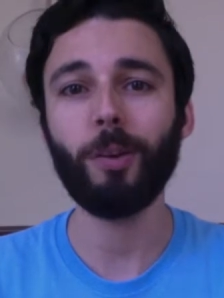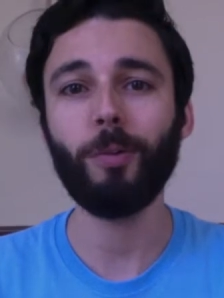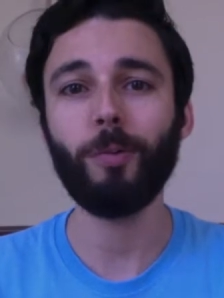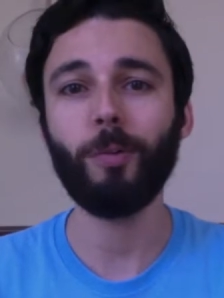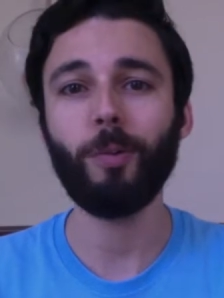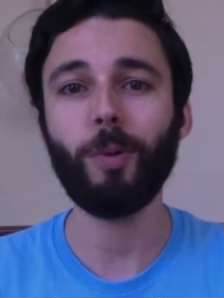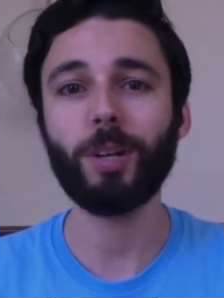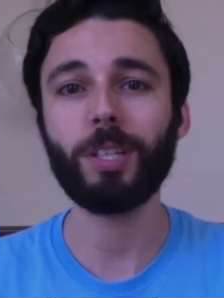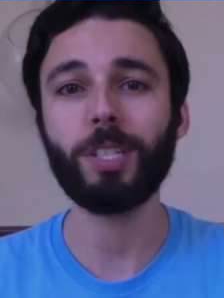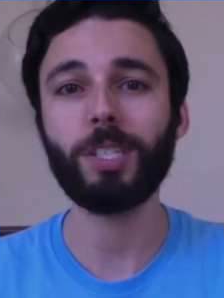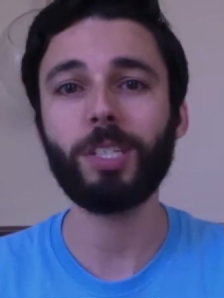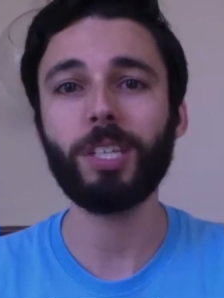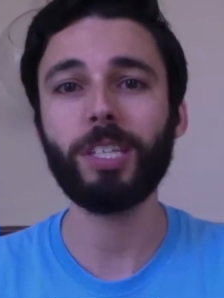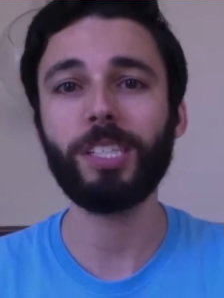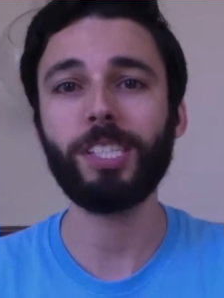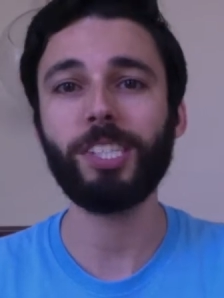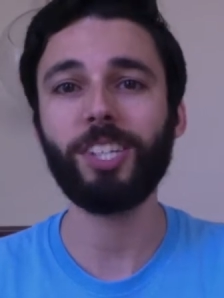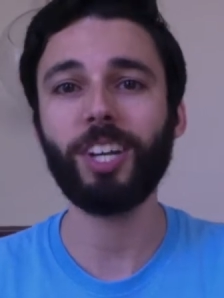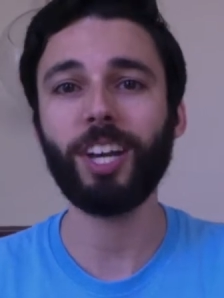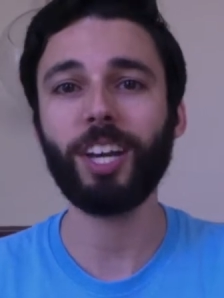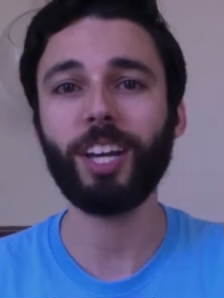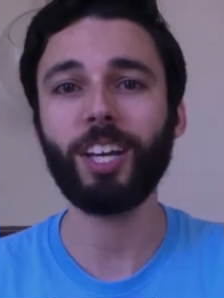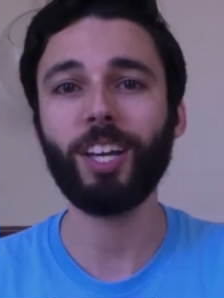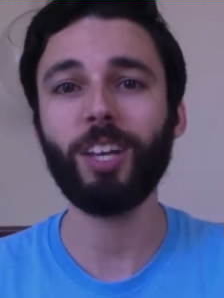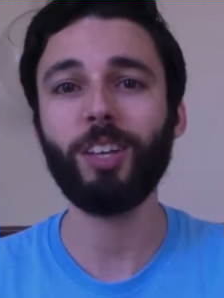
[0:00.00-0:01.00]
want to
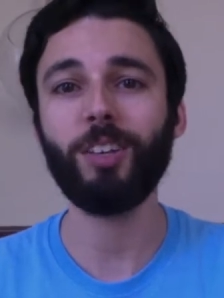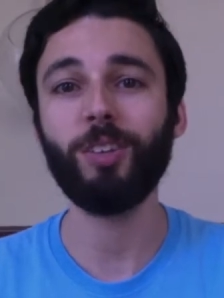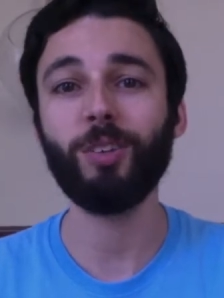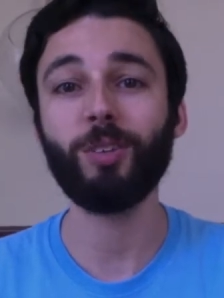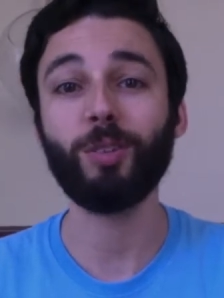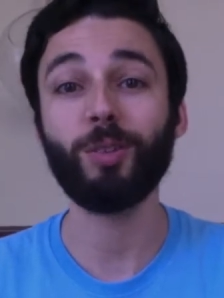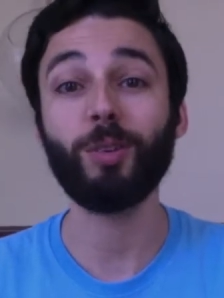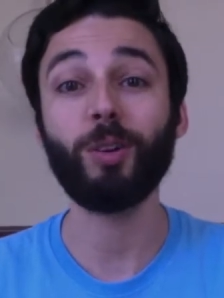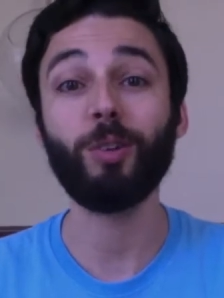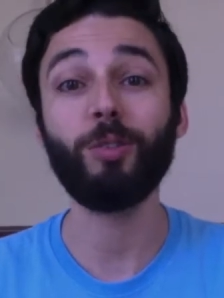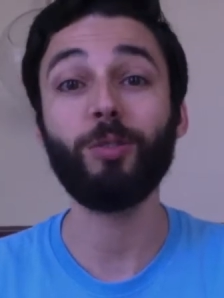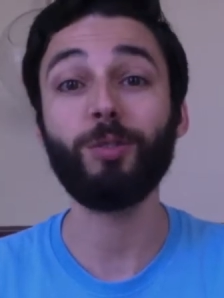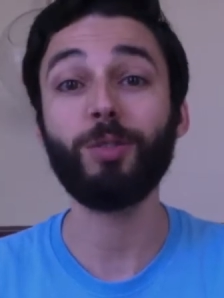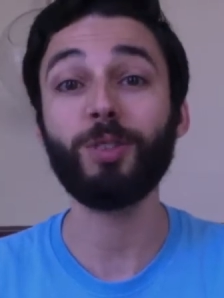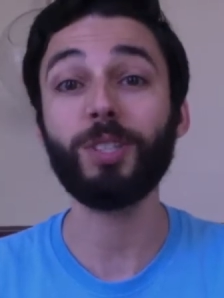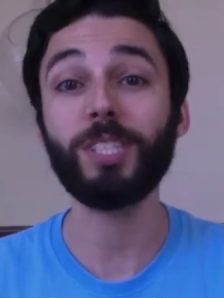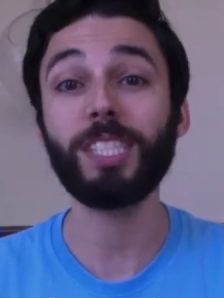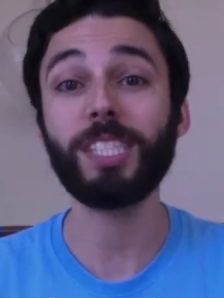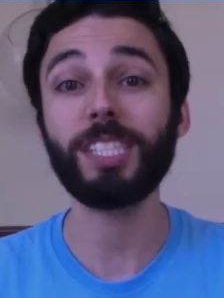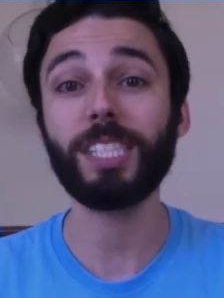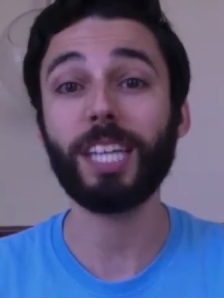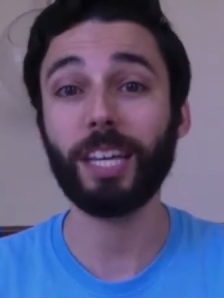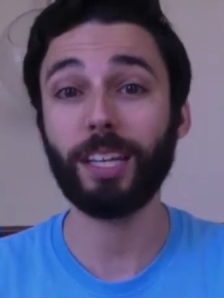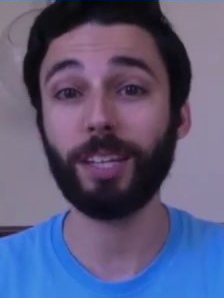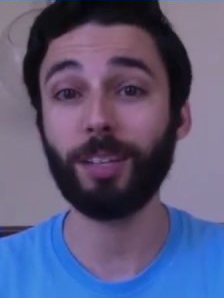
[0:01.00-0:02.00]
check your
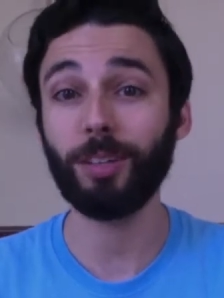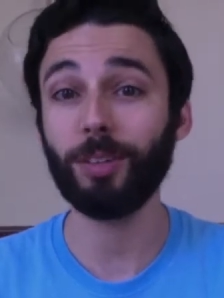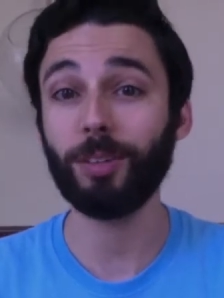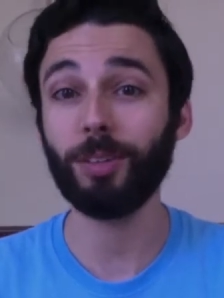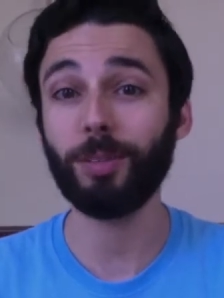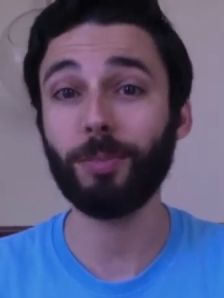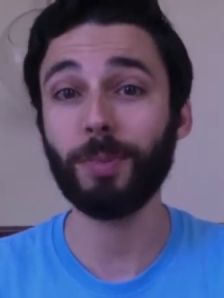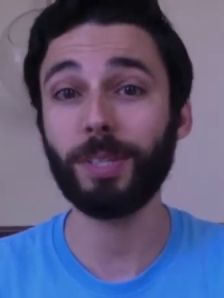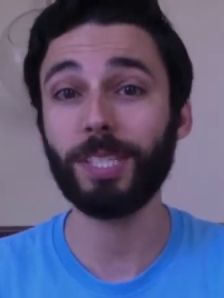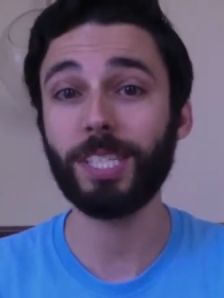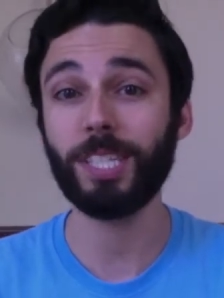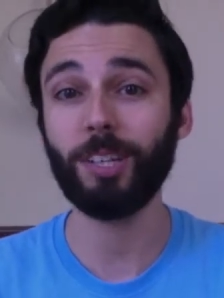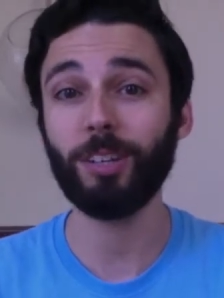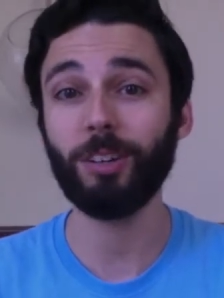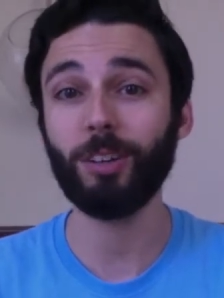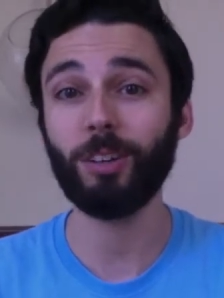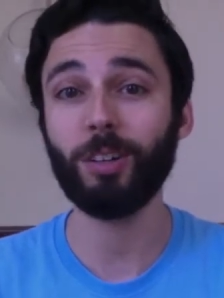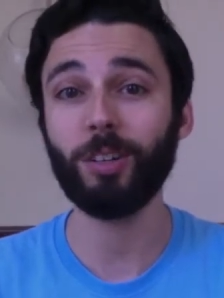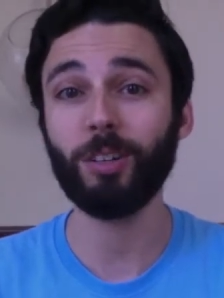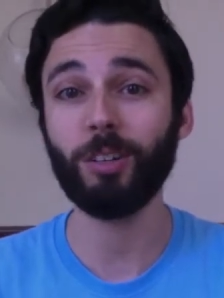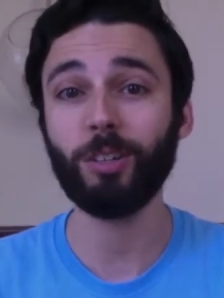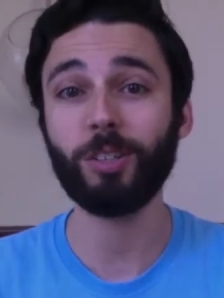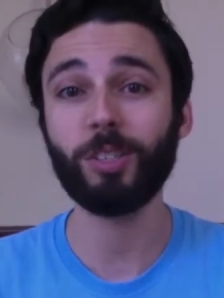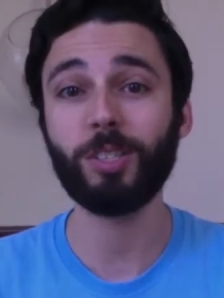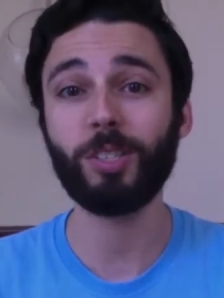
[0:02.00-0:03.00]
recycled
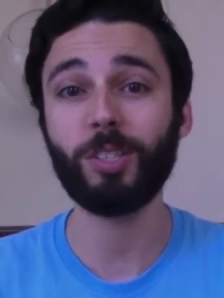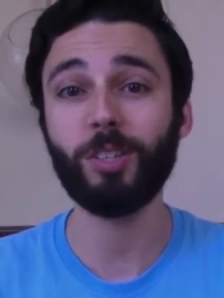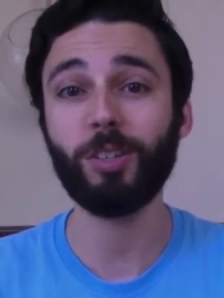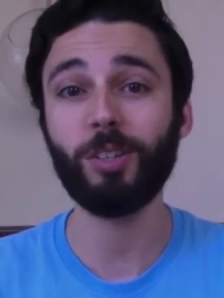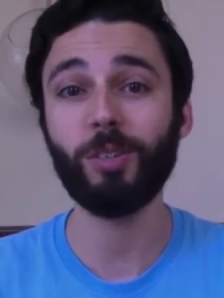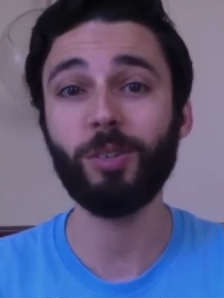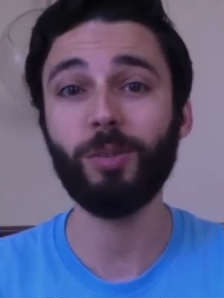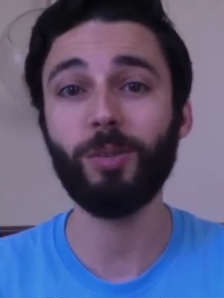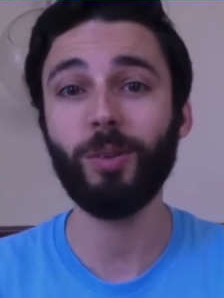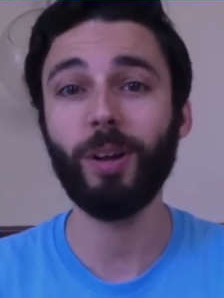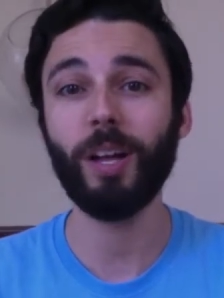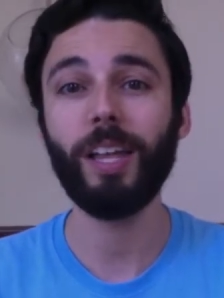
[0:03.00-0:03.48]
materials too,